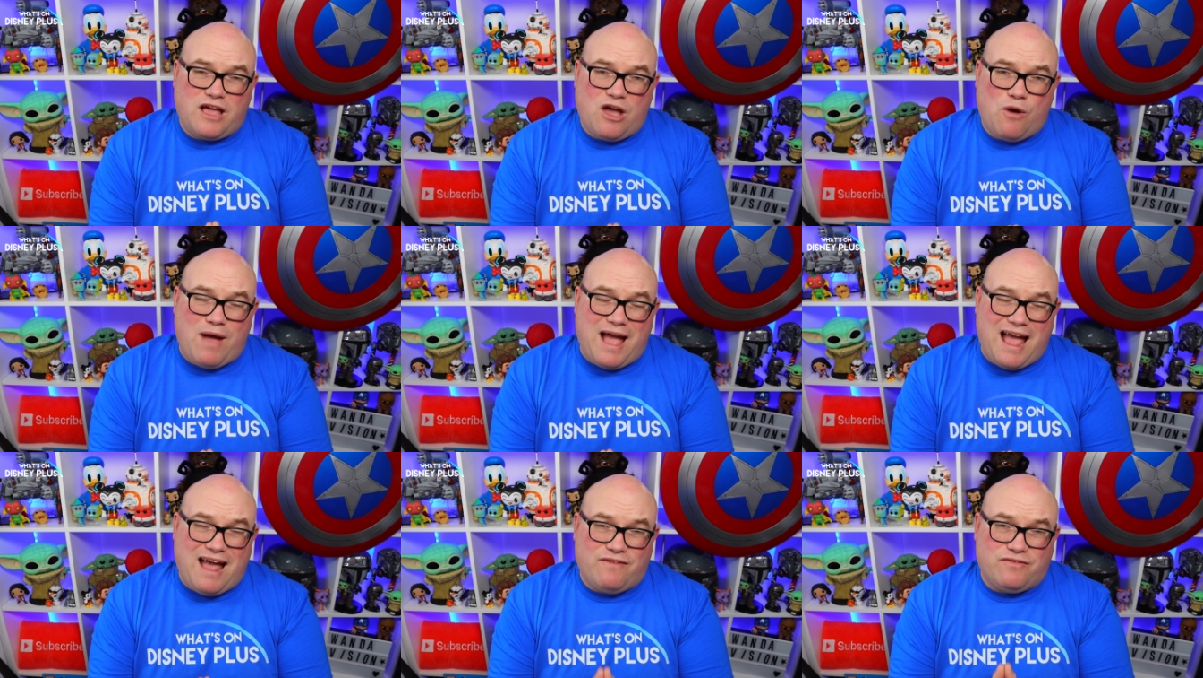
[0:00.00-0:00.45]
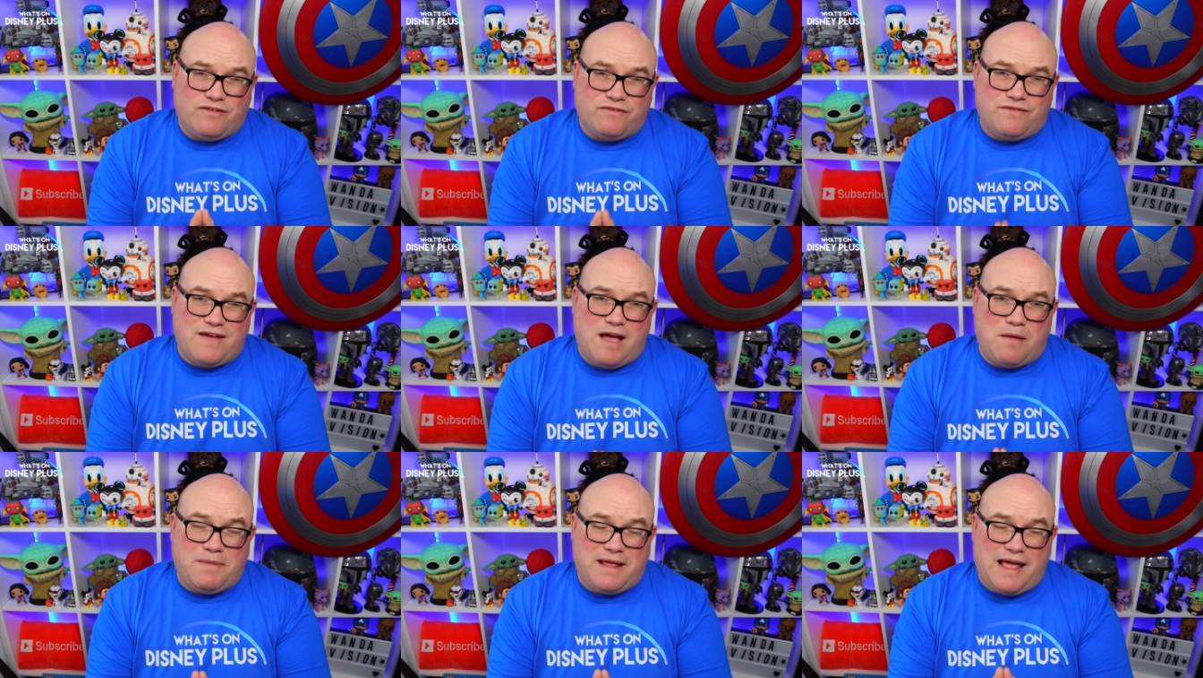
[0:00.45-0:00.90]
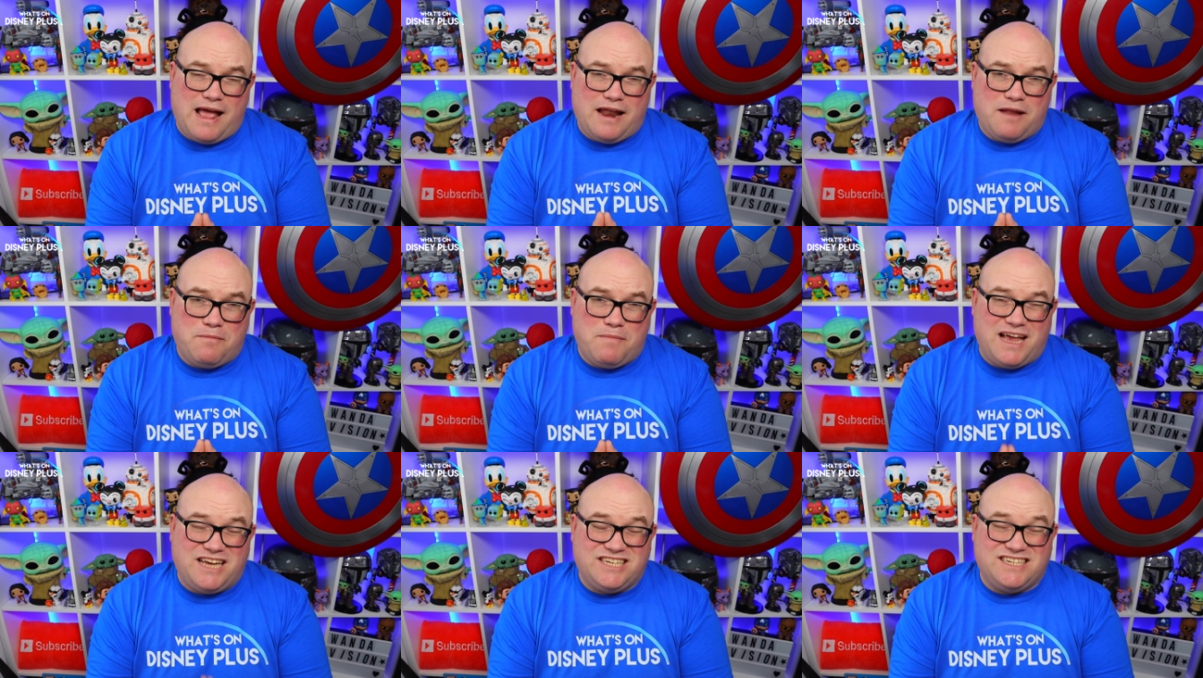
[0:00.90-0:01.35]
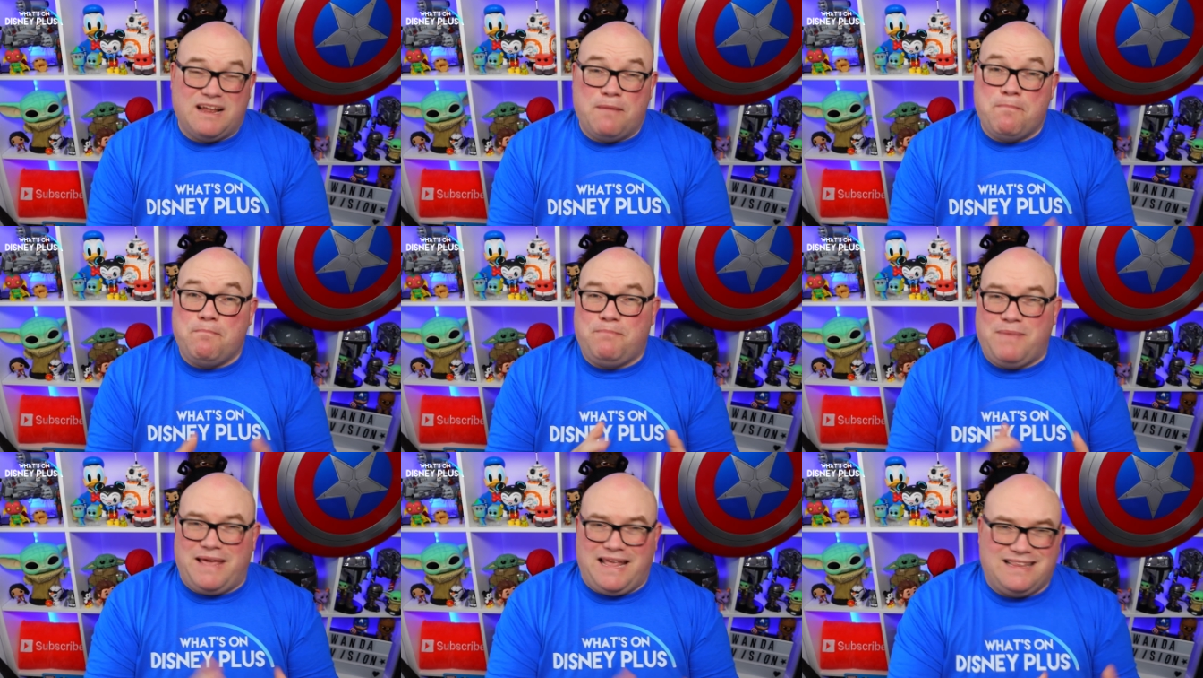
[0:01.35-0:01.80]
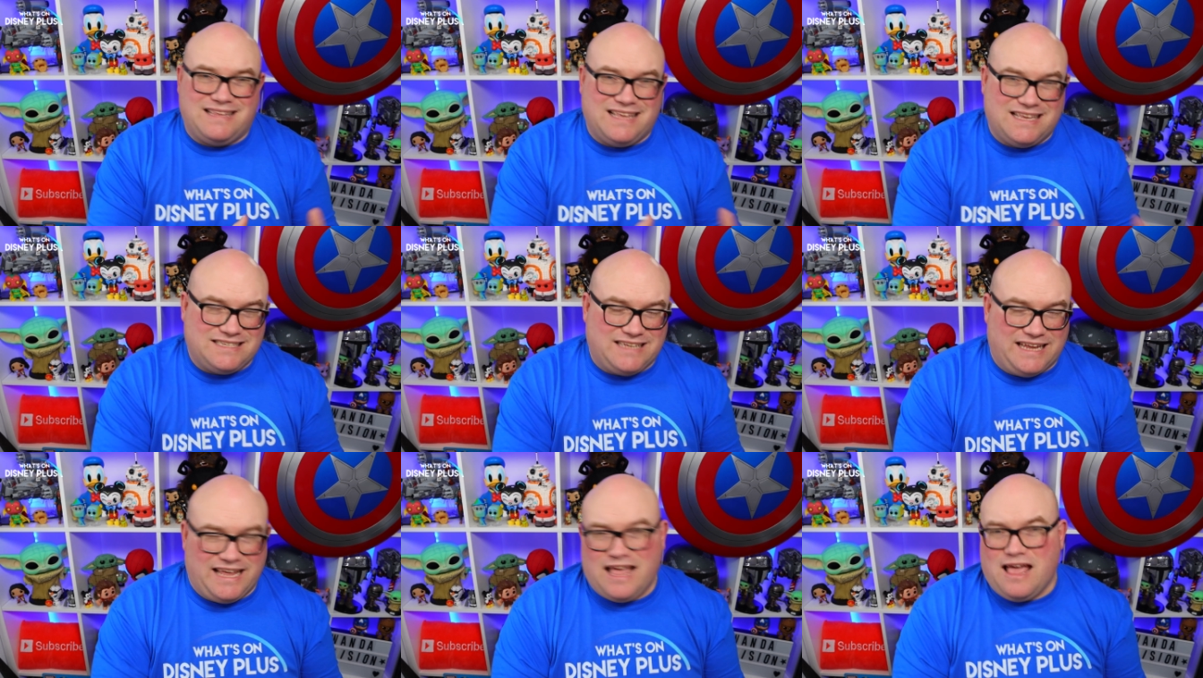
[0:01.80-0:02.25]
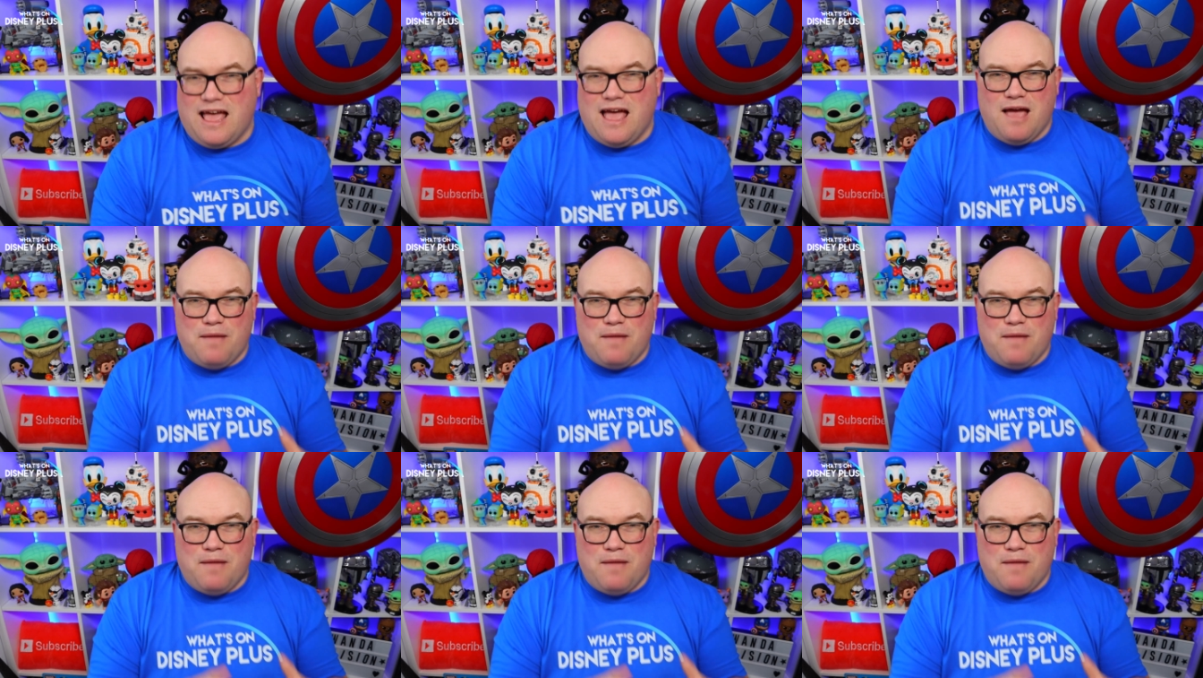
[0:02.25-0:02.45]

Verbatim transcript: to go after family animation and beat Disney.